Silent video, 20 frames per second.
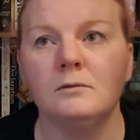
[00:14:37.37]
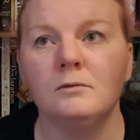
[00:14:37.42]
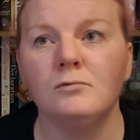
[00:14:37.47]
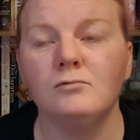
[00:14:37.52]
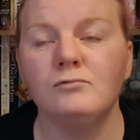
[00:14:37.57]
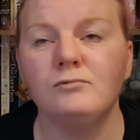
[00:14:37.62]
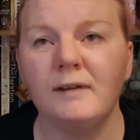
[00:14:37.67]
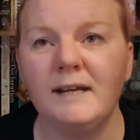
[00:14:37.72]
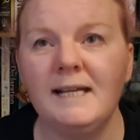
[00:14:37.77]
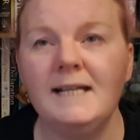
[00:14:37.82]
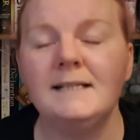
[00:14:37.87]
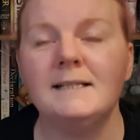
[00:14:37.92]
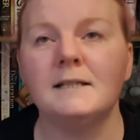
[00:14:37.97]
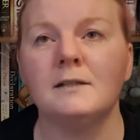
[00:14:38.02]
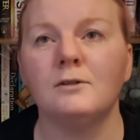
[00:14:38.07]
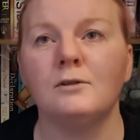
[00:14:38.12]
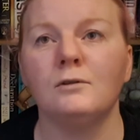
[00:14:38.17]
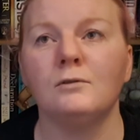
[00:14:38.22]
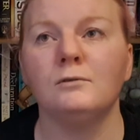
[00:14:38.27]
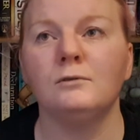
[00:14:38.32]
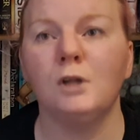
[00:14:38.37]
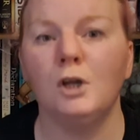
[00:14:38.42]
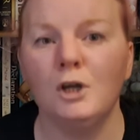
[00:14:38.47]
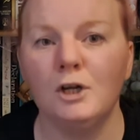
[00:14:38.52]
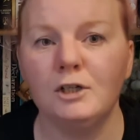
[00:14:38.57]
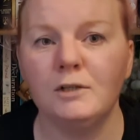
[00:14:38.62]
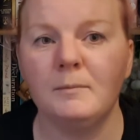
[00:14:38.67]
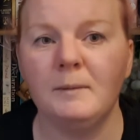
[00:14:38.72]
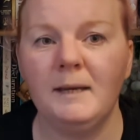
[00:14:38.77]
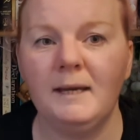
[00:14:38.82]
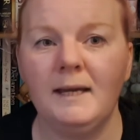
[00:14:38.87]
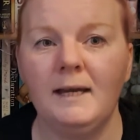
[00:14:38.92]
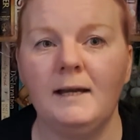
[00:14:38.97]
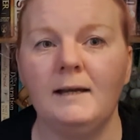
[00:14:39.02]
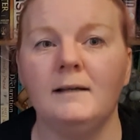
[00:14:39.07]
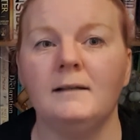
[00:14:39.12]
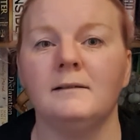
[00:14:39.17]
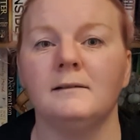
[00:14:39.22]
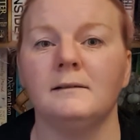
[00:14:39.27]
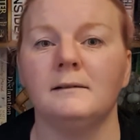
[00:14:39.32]
read, to learn a bit,
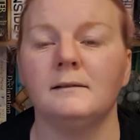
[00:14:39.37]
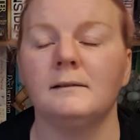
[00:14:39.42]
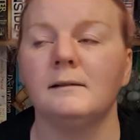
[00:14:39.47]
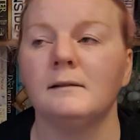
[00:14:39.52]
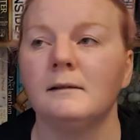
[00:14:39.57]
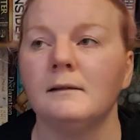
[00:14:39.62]
and